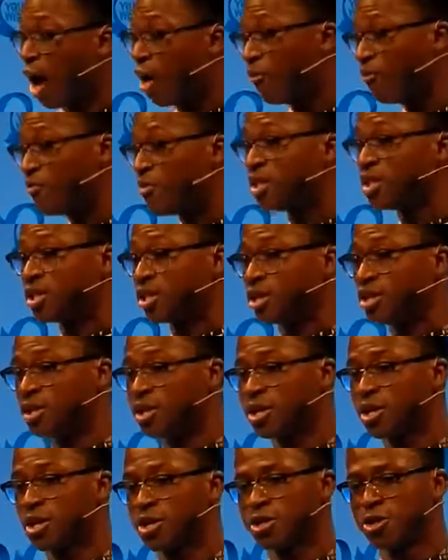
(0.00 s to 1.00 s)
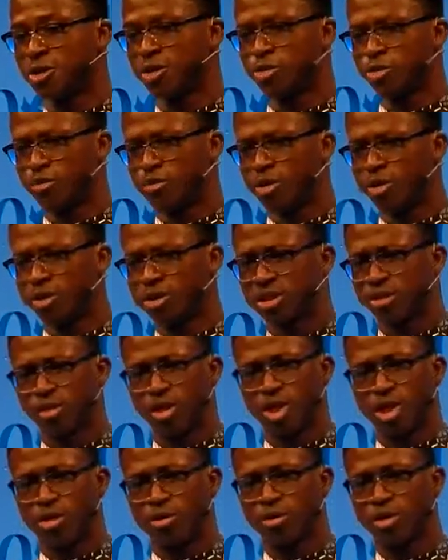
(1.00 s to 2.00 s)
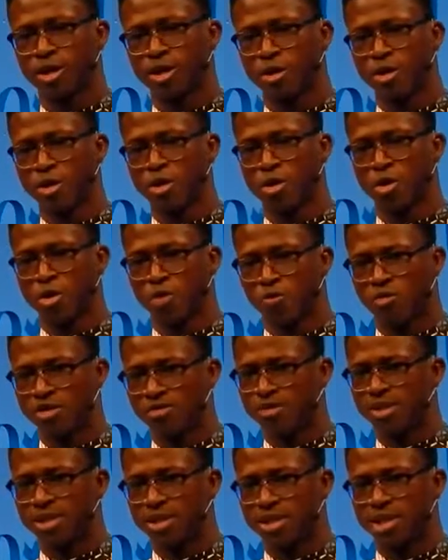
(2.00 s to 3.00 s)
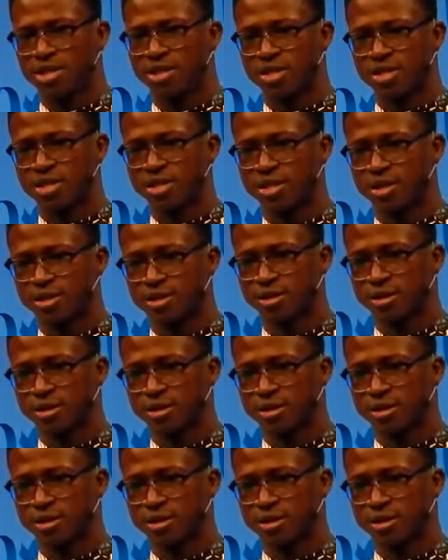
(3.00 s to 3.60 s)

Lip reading: Our vision to rebuild Sierra Leone was being tested.